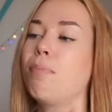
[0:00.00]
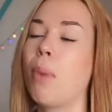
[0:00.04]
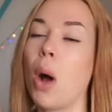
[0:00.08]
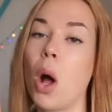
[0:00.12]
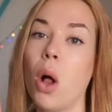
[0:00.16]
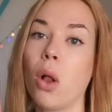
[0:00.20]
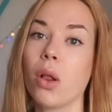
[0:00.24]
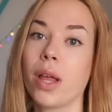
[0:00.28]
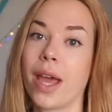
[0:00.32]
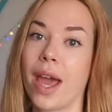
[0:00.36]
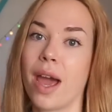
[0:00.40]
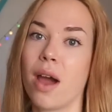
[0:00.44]

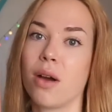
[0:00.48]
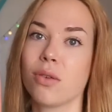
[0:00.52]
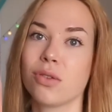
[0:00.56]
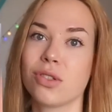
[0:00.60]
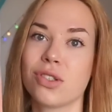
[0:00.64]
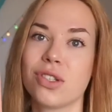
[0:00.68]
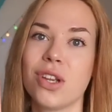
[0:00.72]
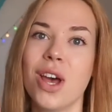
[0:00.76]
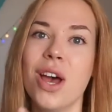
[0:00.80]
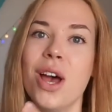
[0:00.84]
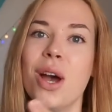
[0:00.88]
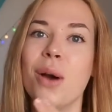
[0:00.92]
ball
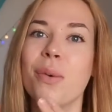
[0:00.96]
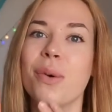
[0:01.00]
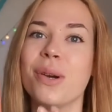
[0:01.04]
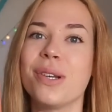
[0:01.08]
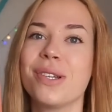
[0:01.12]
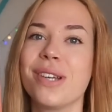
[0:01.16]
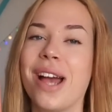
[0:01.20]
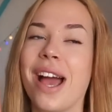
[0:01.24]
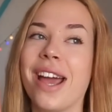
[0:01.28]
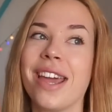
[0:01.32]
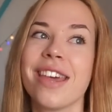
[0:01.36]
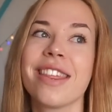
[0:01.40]
gowns,
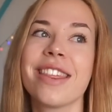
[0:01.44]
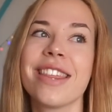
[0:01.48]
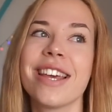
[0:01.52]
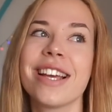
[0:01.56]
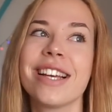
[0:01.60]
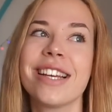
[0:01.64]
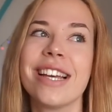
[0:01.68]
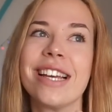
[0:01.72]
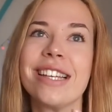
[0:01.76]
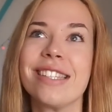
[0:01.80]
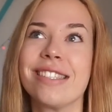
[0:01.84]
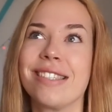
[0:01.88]
which I
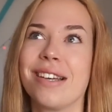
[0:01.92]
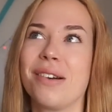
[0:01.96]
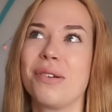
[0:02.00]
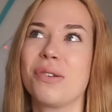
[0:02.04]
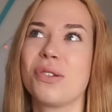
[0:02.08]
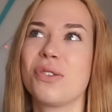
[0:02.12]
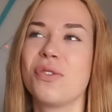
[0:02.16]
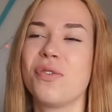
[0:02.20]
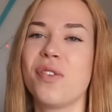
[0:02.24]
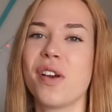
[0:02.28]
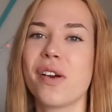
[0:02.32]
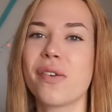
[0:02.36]
think
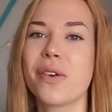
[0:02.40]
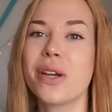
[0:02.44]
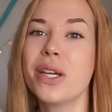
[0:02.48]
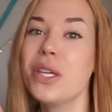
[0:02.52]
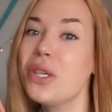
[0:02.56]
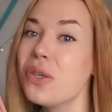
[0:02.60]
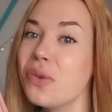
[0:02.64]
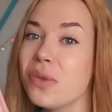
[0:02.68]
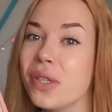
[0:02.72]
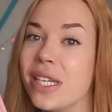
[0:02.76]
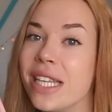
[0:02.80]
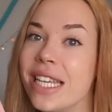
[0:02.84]
sounds very
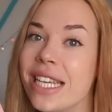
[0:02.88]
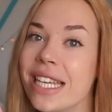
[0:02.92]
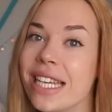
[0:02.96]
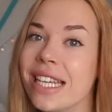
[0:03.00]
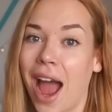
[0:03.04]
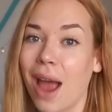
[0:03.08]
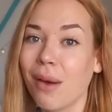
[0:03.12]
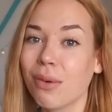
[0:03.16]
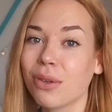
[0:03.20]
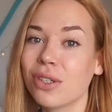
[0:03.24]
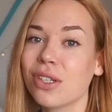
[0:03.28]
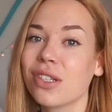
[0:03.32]
unique.
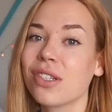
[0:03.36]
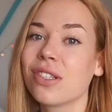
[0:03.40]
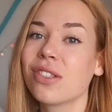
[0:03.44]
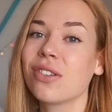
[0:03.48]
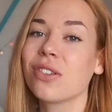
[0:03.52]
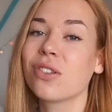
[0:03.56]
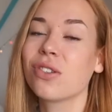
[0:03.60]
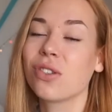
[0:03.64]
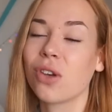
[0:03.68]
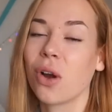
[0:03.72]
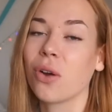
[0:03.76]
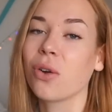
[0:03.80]
I will
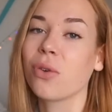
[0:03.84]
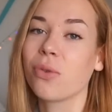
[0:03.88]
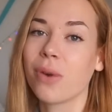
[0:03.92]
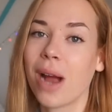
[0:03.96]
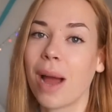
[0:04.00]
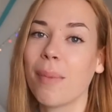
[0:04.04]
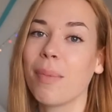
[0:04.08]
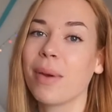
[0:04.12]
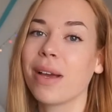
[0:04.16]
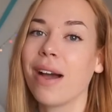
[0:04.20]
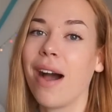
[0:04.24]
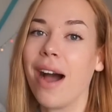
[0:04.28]
just start
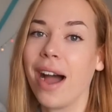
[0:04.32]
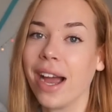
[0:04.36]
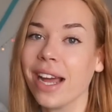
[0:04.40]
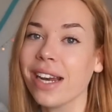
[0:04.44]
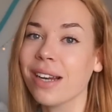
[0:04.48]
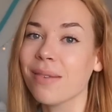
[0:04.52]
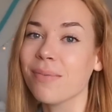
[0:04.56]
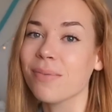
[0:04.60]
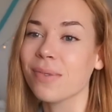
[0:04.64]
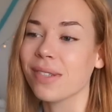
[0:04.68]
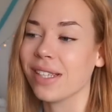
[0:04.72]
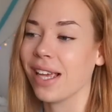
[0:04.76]
grabbing
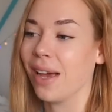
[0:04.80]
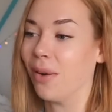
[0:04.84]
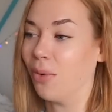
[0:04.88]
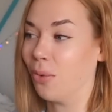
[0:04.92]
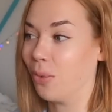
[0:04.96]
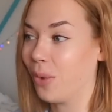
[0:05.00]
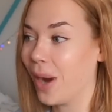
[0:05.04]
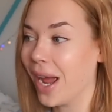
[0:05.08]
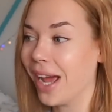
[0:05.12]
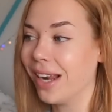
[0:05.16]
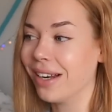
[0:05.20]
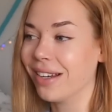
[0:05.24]
items at
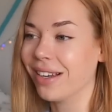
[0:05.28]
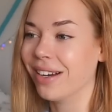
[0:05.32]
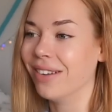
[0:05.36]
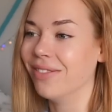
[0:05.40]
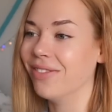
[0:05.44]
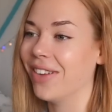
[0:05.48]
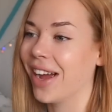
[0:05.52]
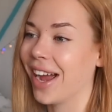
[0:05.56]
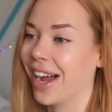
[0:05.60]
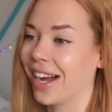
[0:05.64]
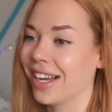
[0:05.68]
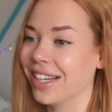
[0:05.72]

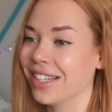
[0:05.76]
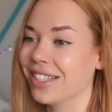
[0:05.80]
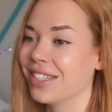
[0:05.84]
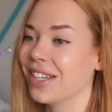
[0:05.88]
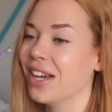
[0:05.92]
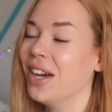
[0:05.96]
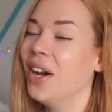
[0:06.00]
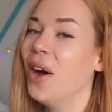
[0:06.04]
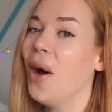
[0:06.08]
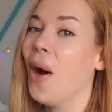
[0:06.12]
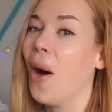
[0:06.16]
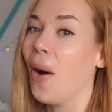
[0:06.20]
random and
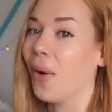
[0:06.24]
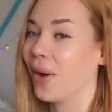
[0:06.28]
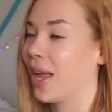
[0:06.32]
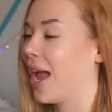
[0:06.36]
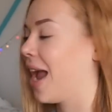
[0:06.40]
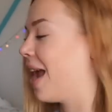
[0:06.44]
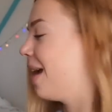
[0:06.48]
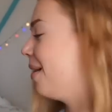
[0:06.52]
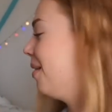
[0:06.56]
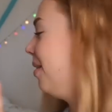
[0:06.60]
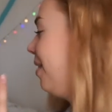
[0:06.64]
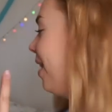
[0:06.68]

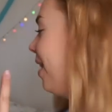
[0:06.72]
okay,